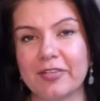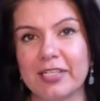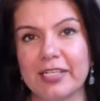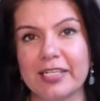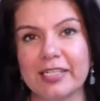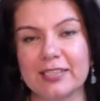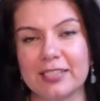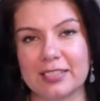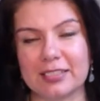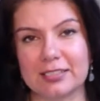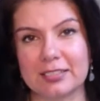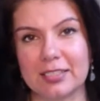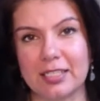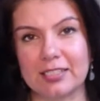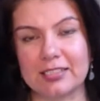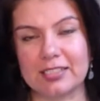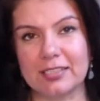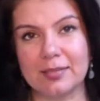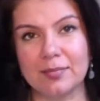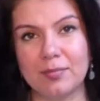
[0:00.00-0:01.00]
feeling that
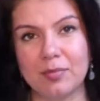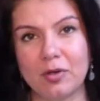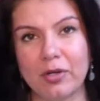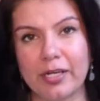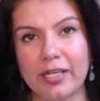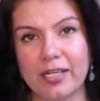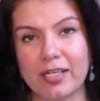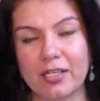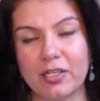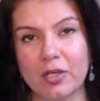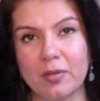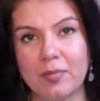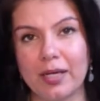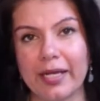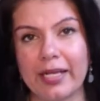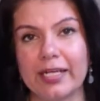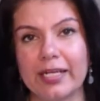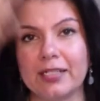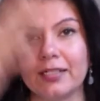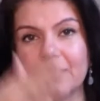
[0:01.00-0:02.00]
starts in the morning in your
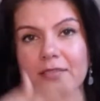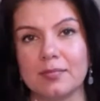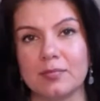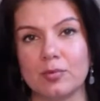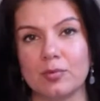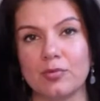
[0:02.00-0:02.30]
mind,